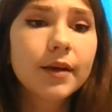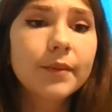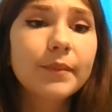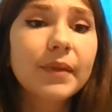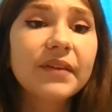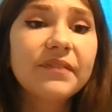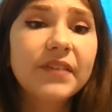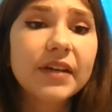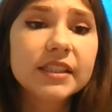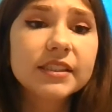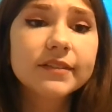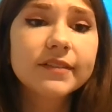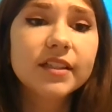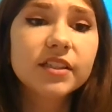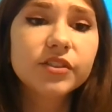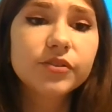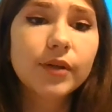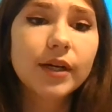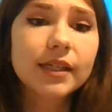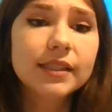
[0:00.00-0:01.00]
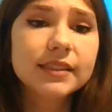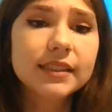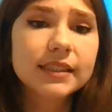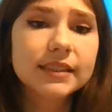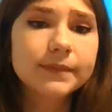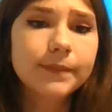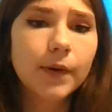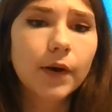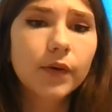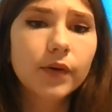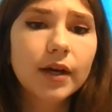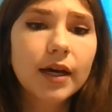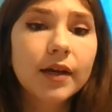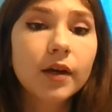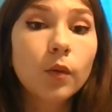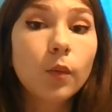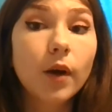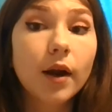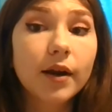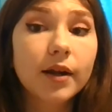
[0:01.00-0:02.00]
My face flushed red as he spoke,
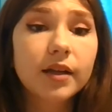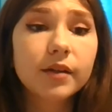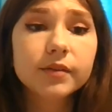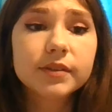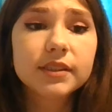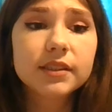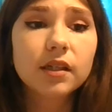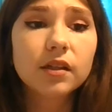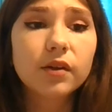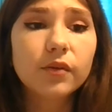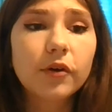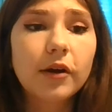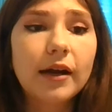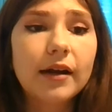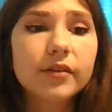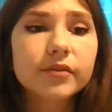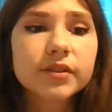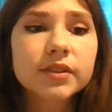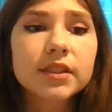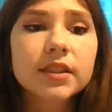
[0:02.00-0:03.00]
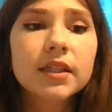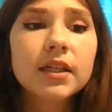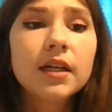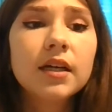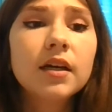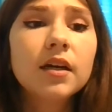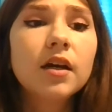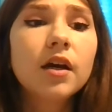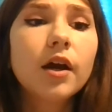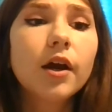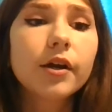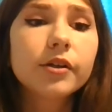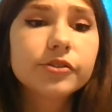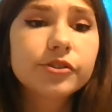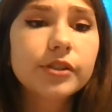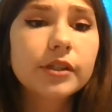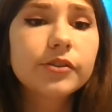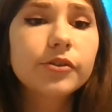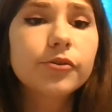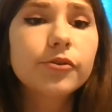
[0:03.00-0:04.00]
unaware he was still around. Our
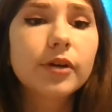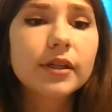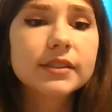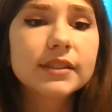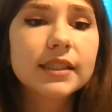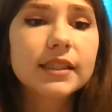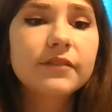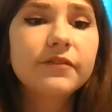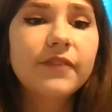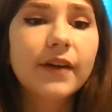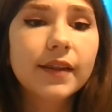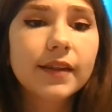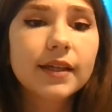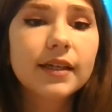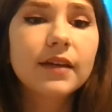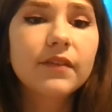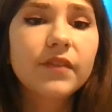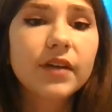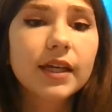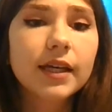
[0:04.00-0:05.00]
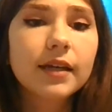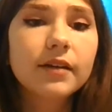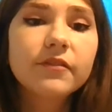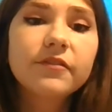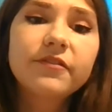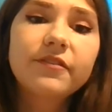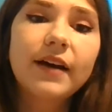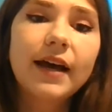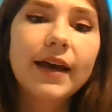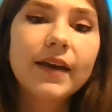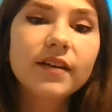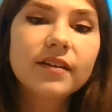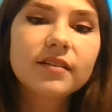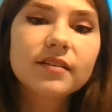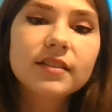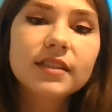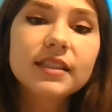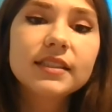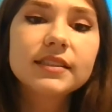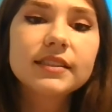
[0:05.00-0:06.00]
instructor grunted, finally giving in. "Fine."
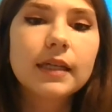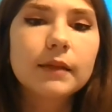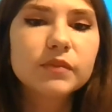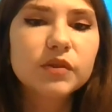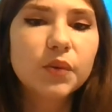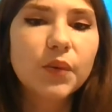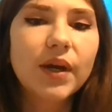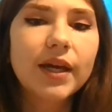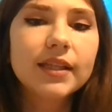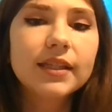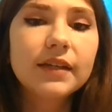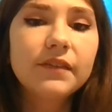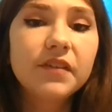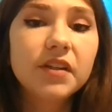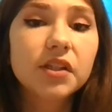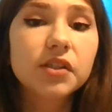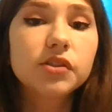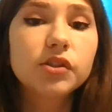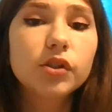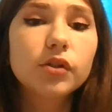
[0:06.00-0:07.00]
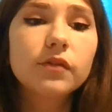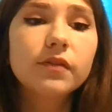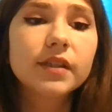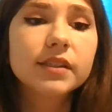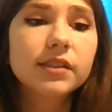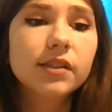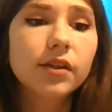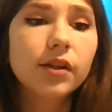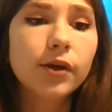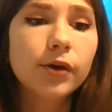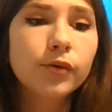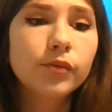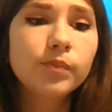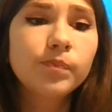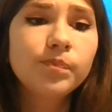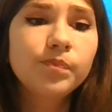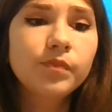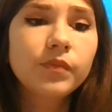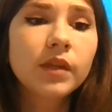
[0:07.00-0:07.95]
He stomped away, leaving the two of us alone.